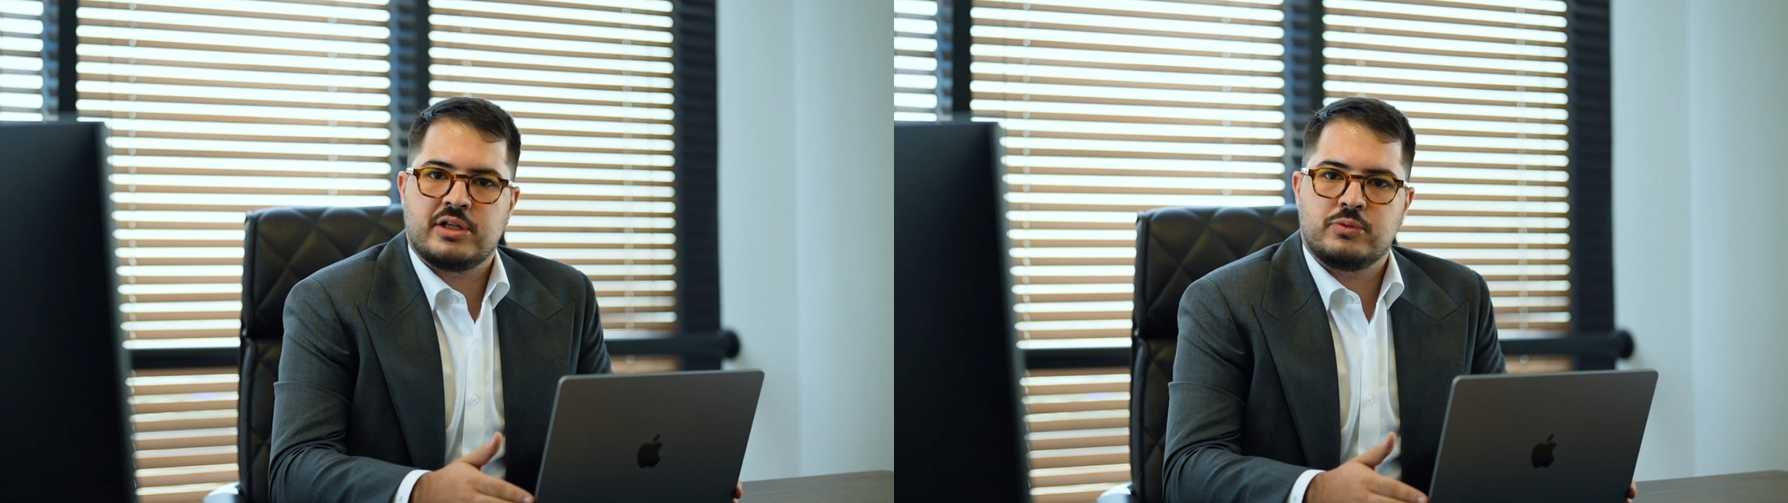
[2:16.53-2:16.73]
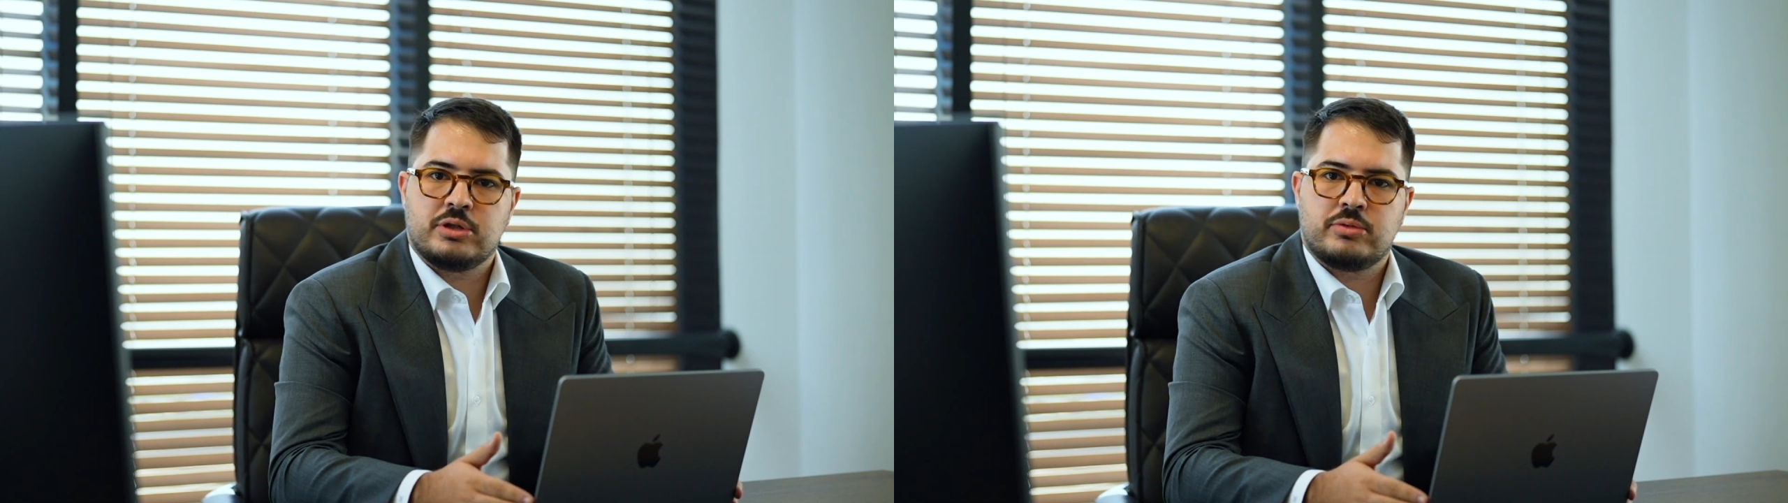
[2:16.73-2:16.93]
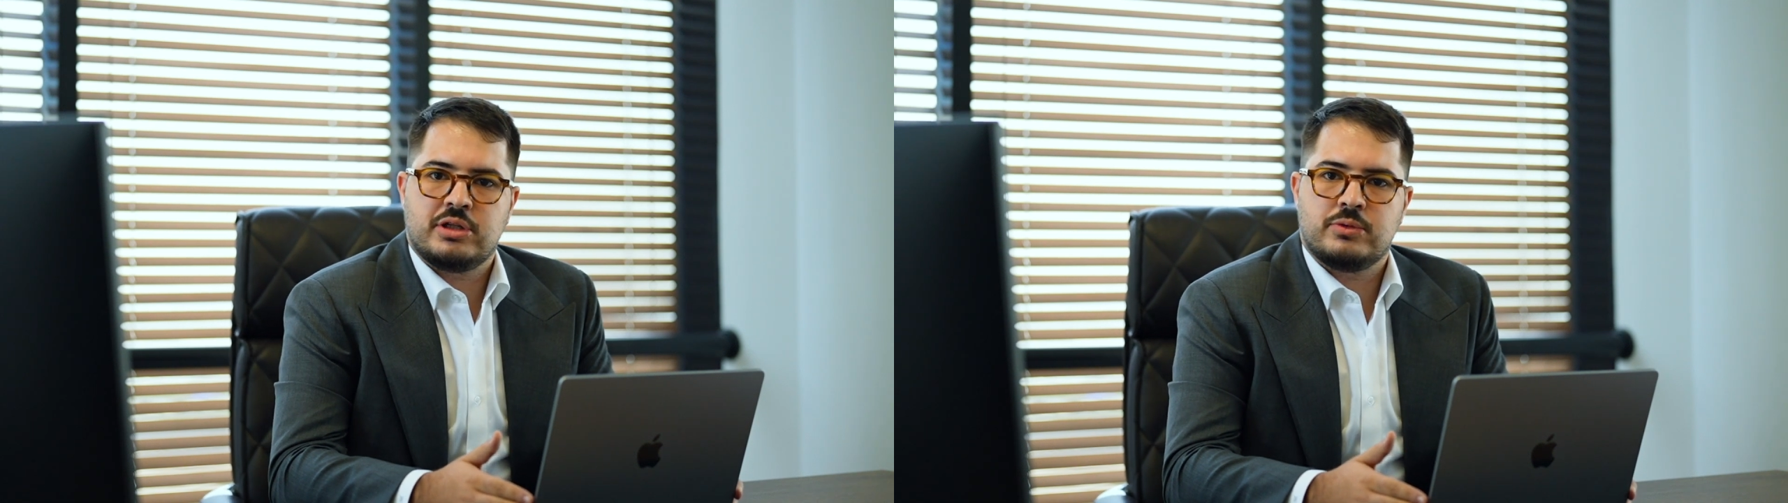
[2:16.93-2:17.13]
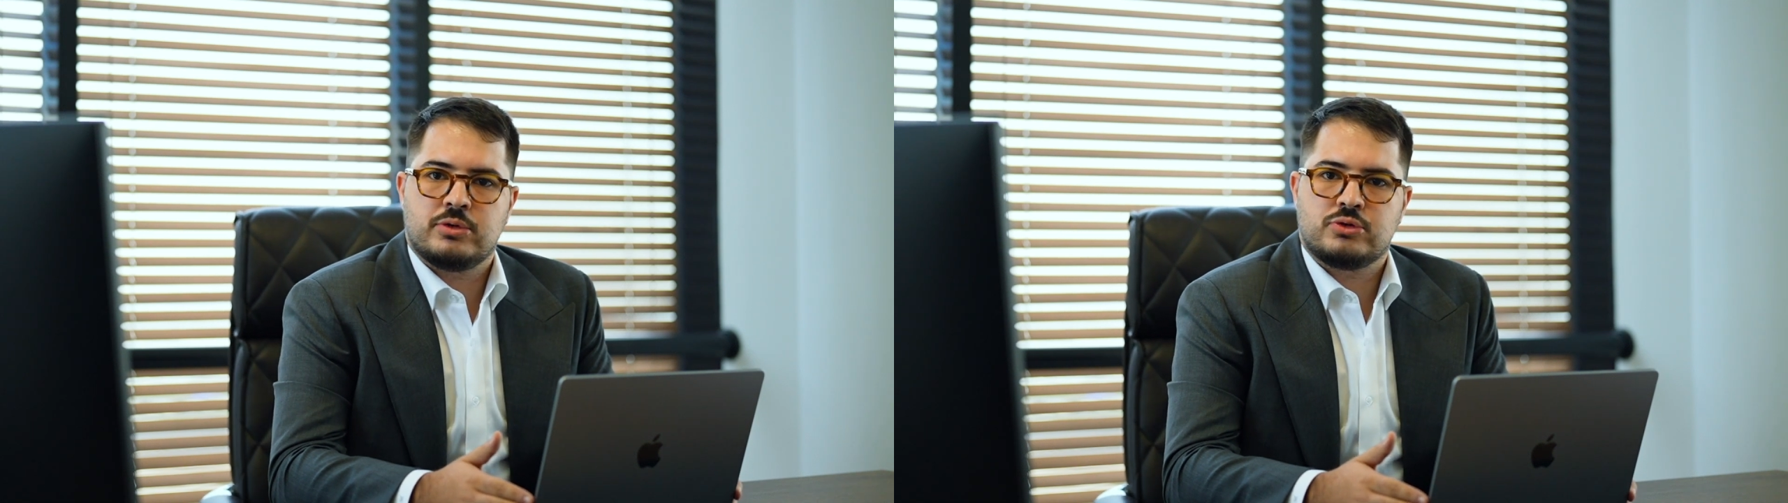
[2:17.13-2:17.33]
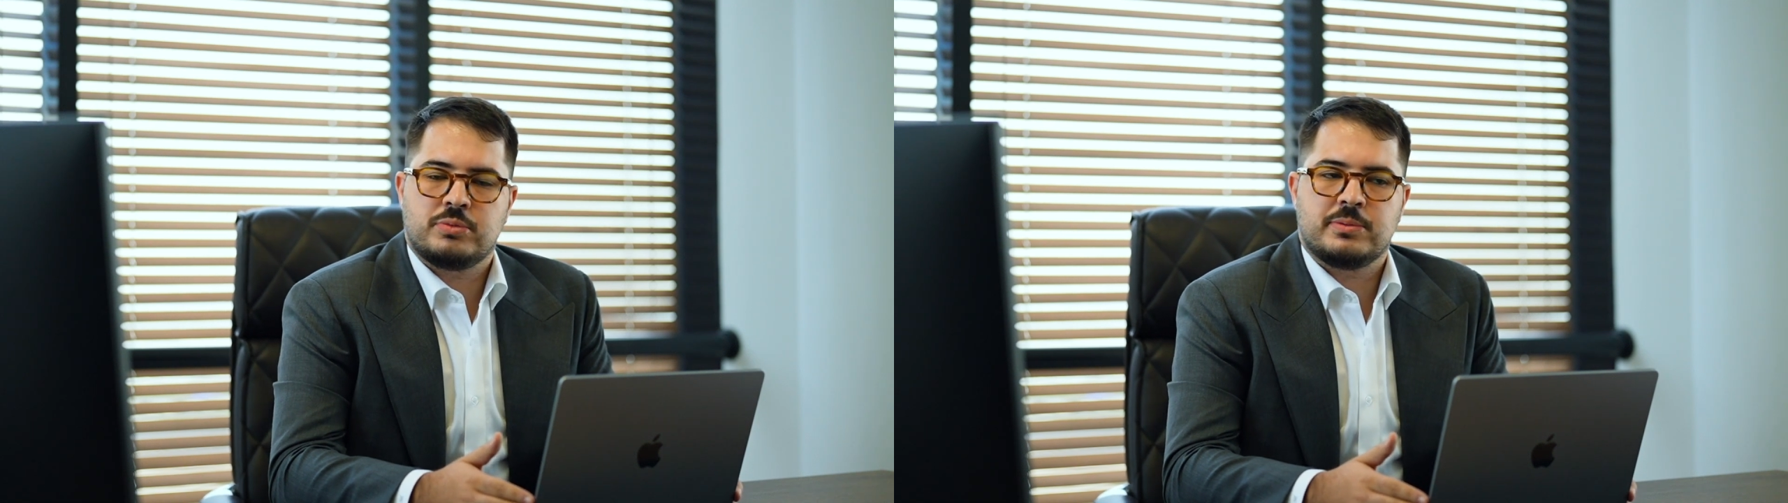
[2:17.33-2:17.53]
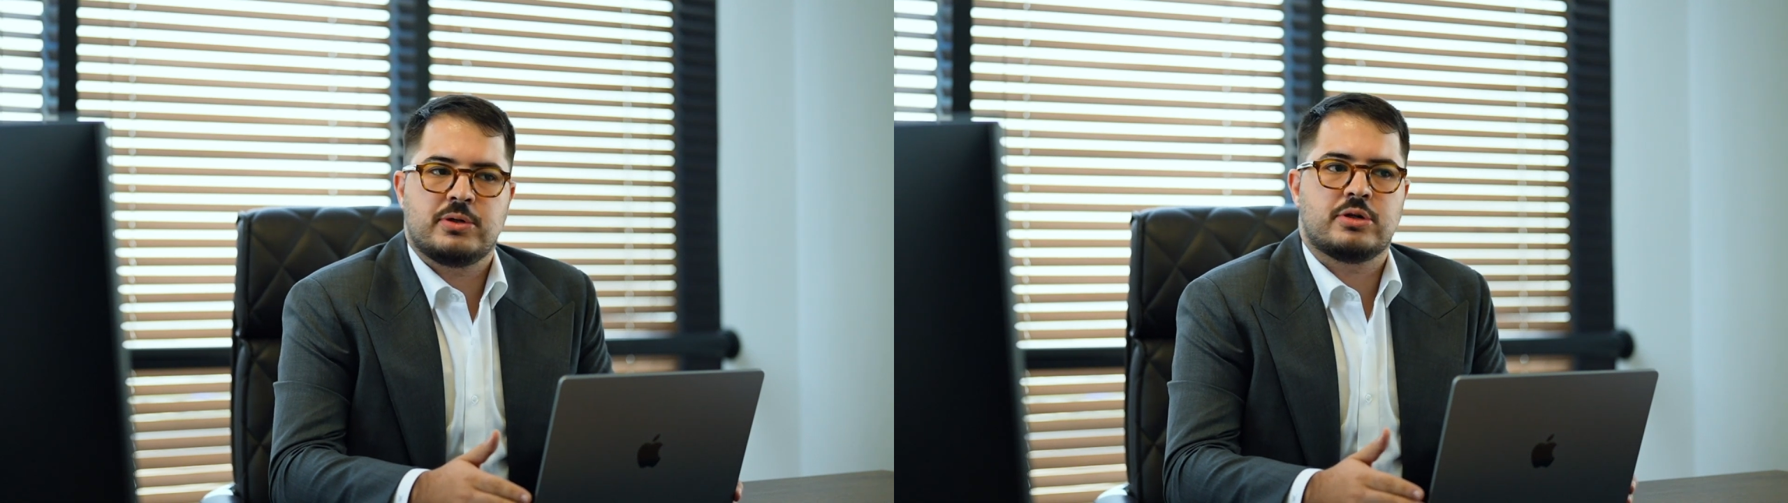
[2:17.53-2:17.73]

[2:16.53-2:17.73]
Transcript: and we really want to be